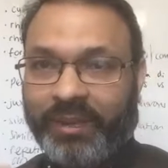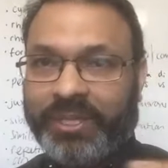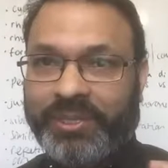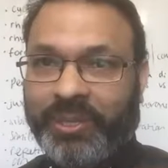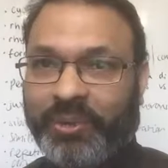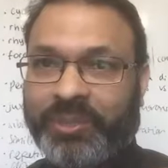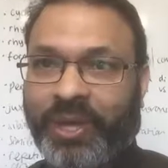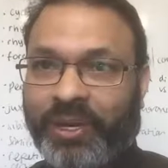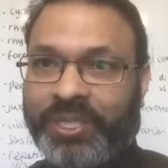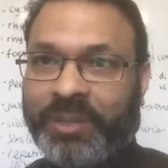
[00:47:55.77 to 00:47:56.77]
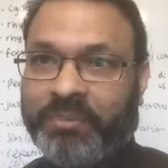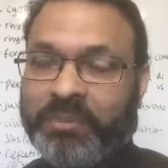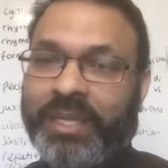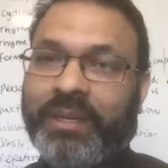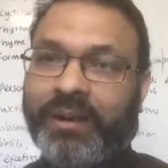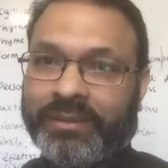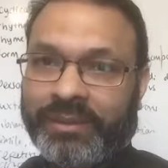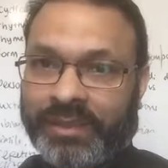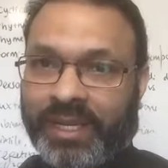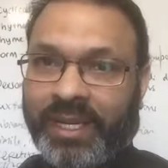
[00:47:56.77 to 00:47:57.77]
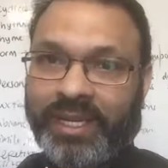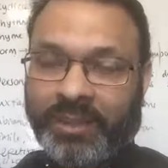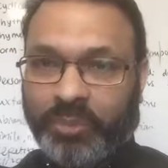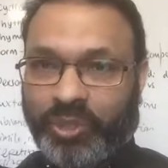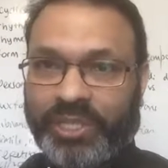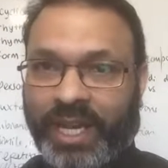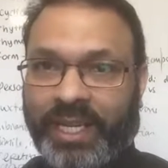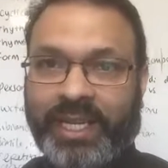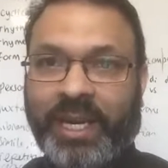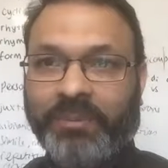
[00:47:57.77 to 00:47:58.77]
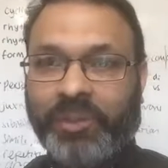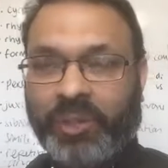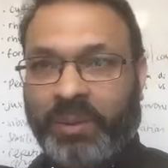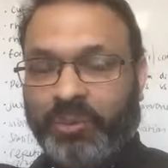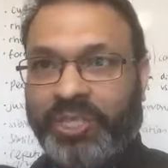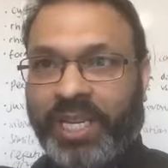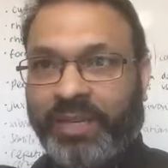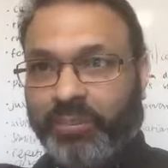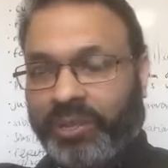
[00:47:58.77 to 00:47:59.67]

There is no scholarship beyond the mujtahid. And I'm talking about mujtahid